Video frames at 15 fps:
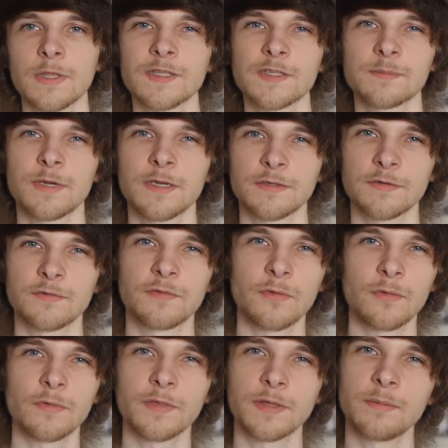In spite of
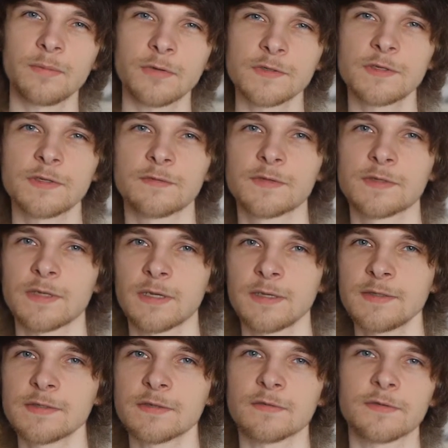all the positive
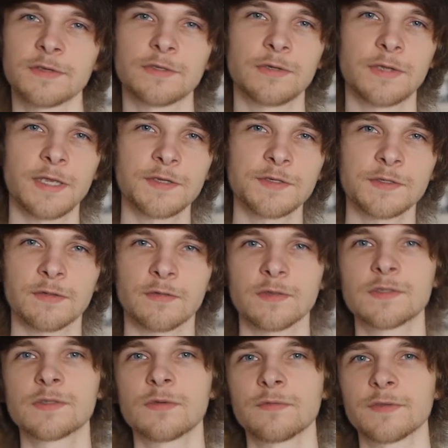sides of education in the
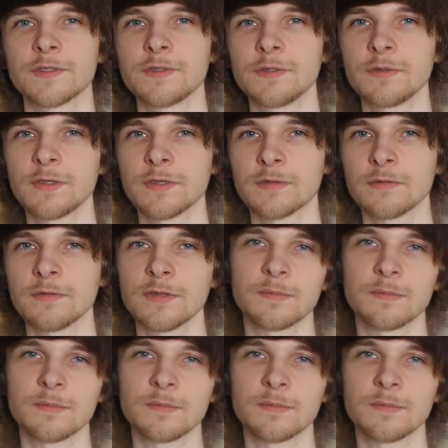Soviet Union,